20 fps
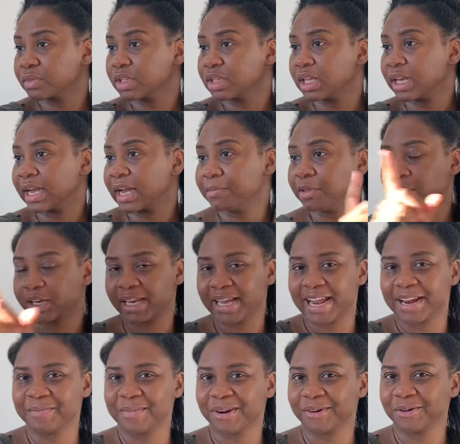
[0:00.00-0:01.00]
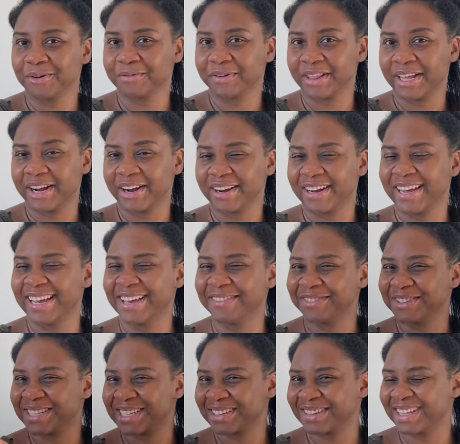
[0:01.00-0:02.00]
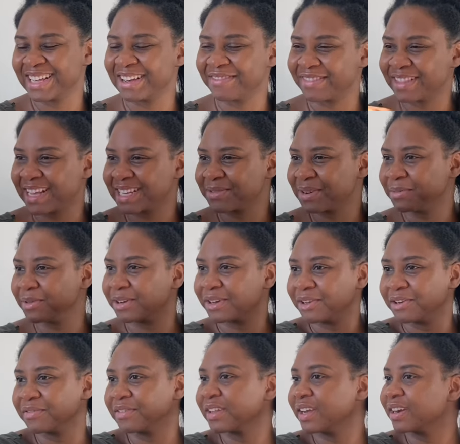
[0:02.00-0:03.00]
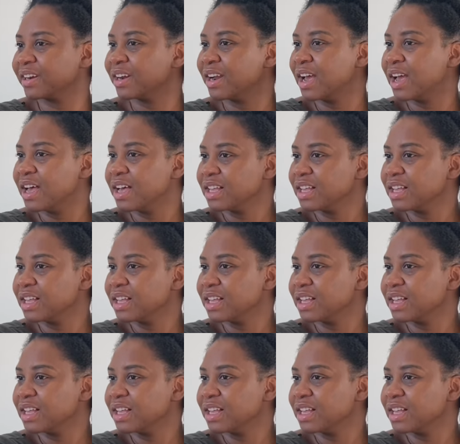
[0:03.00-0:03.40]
like I'm looking at a mirror over there. if you see, that's why I'm looking over there.